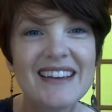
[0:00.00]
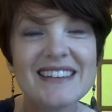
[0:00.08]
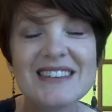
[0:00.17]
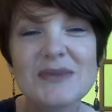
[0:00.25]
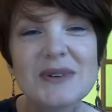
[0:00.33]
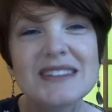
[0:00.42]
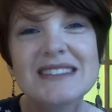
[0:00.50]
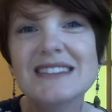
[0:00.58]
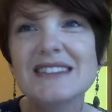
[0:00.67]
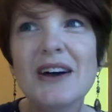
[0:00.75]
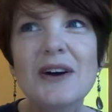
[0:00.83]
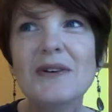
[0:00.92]
So we're
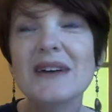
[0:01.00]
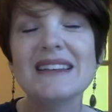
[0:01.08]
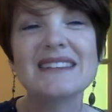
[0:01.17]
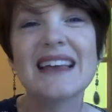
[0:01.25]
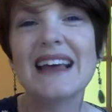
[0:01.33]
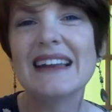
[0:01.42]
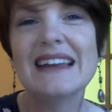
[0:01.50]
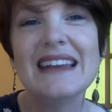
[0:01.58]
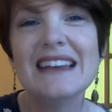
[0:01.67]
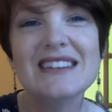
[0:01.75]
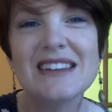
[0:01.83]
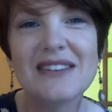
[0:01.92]
so excited
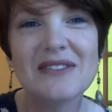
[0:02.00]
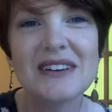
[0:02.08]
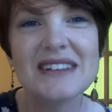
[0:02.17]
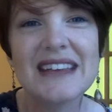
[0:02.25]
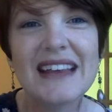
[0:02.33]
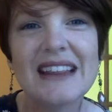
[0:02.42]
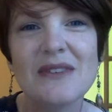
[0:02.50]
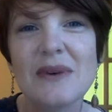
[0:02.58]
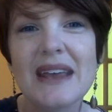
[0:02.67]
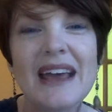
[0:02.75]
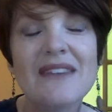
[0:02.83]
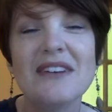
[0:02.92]
each and every day that
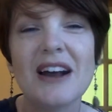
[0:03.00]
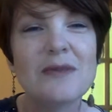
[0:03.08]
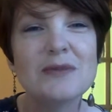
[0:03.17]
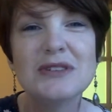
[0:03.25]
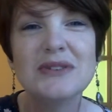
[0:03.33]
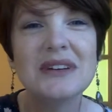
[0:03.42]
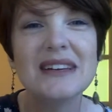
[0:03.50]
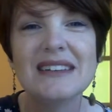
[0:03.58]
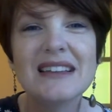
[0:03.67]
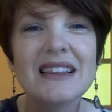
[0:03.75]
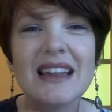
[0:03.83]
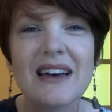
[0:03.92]
we have an opportunity
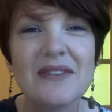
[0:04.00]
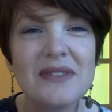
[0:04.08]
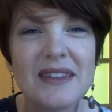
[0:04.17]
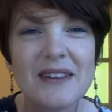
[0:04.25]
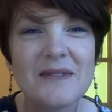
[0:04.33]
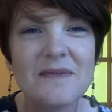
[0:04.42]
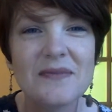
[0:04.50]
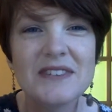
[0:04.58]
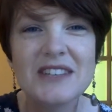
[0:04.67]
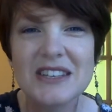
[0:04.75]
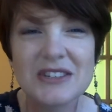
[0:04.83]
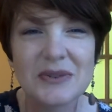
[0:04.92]
to love them
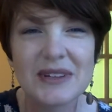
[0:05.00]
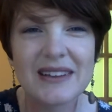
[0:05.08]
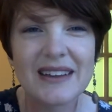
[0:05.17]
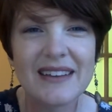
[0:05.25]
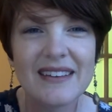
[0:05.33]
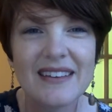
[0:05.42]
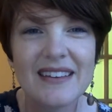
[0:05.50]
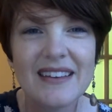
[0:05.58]
genuinely,